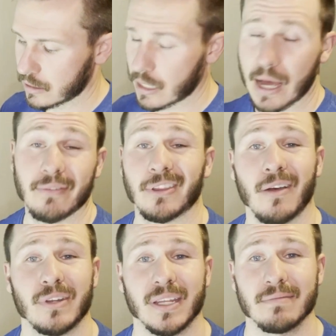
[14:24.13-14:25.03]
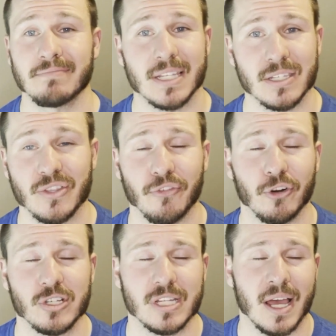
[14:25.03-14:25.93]
I've loved it since the
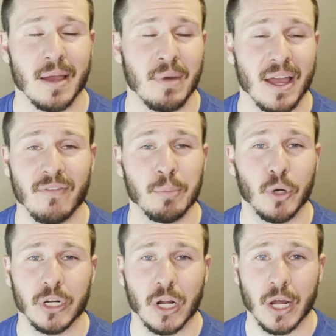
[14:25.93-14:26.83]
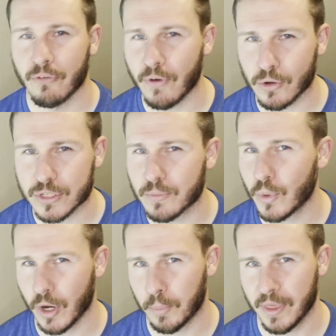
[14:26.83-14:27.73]
first time I ever put it on. Folks,
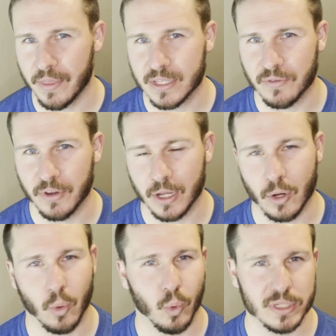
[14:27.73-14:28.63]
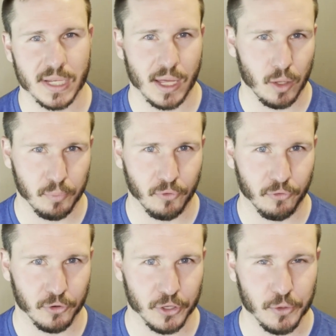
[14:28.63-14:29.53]
we hope that this video was helpful
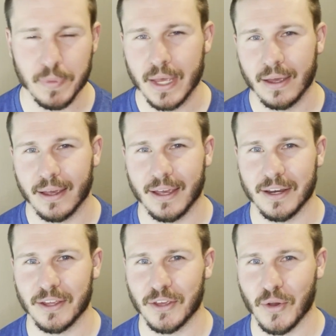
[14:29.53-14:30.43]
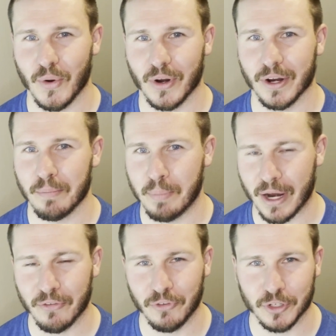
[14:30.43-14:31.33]
for you in your
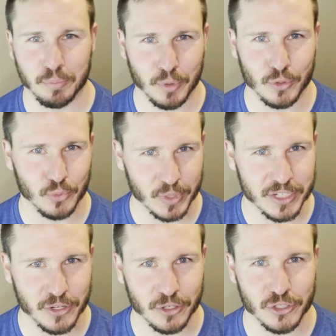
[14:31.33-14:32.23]
barefoot boot research.